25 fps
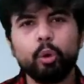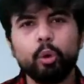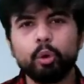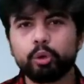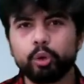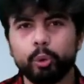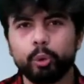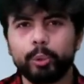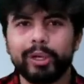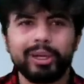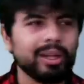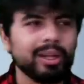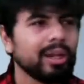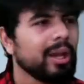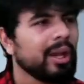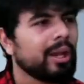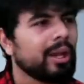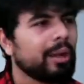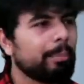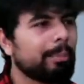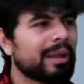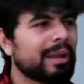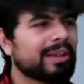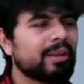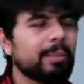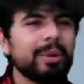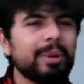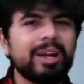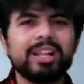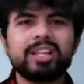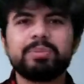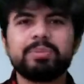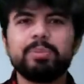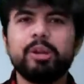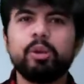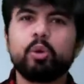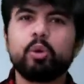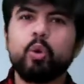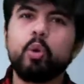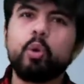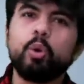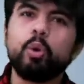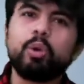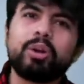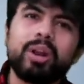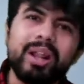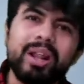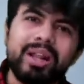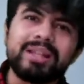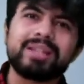go through it mathematics mein logo
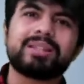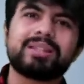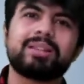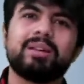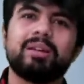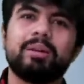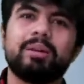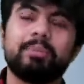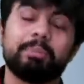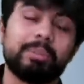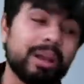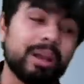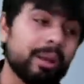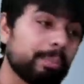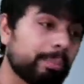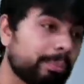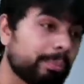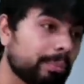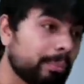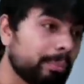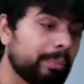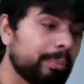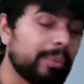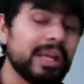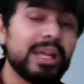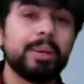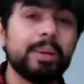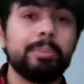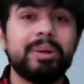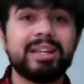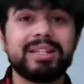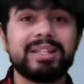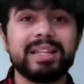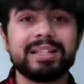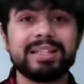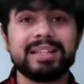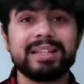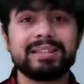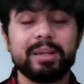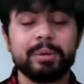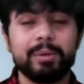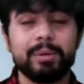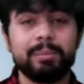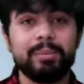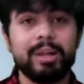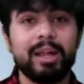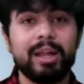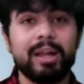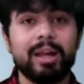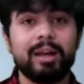ko tricks matlab basic se
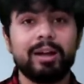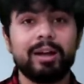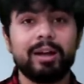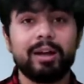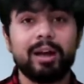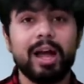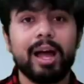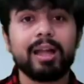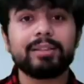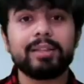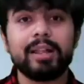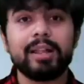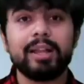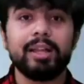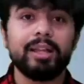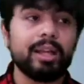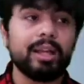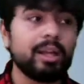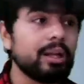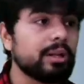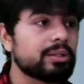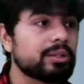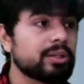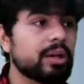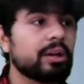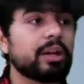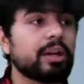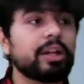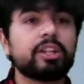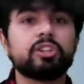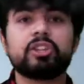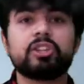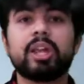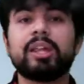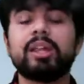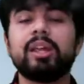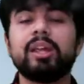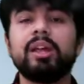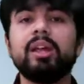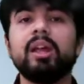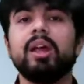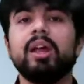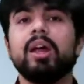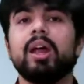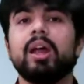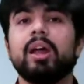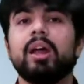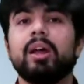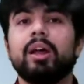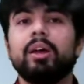samajh mein aata nahi hai sir tricks chahiye
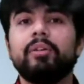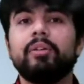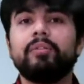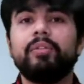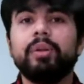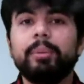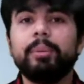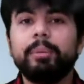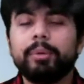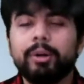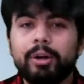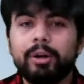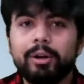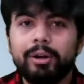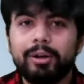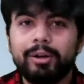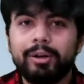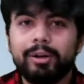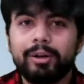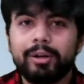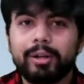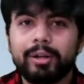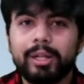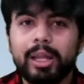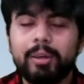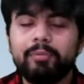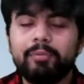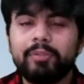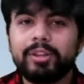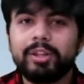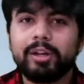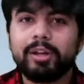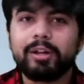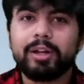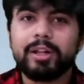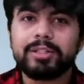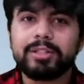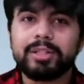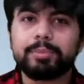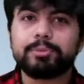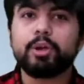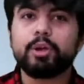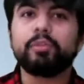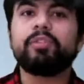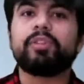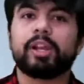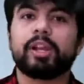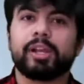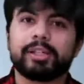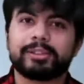we came with the
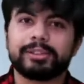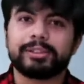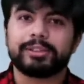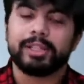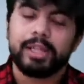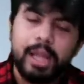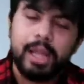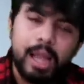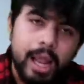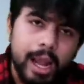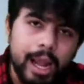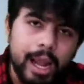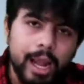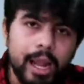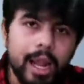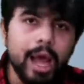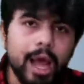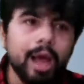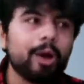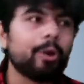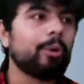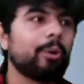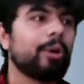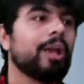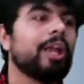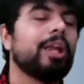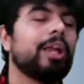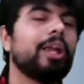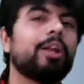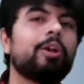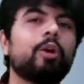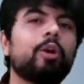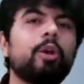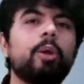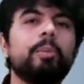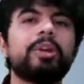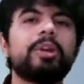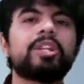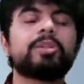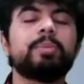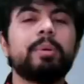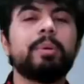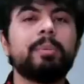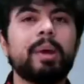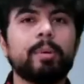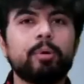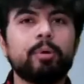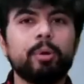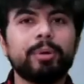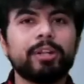concept of tricks now economics
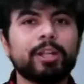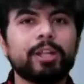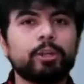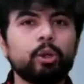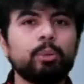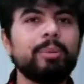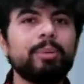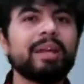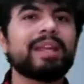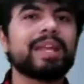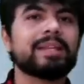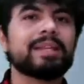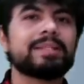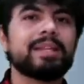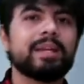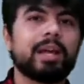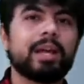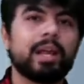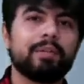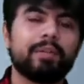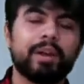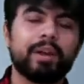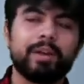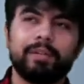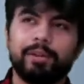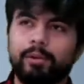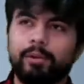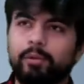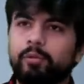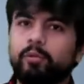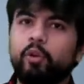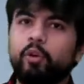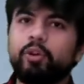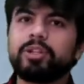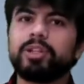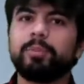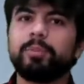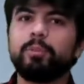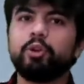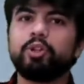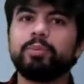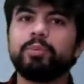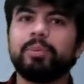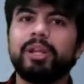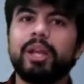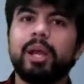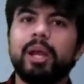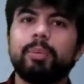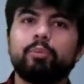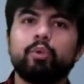mein main aapko batata hu main kaise karwane wala hu for
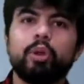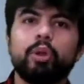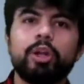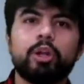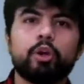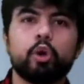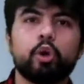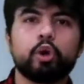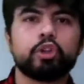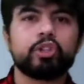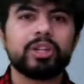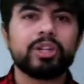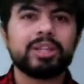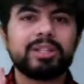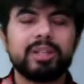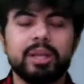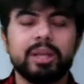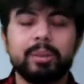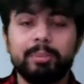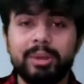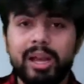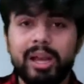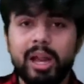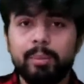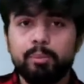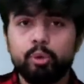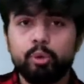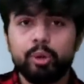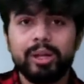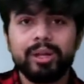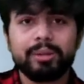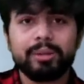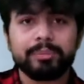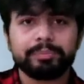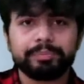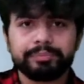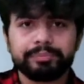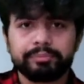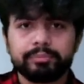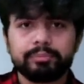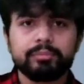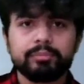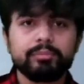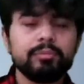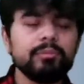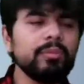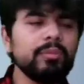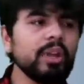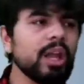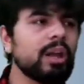suppose maine aapko ek question maine aapko
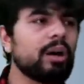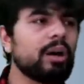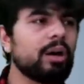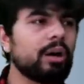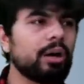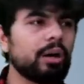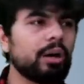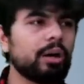ek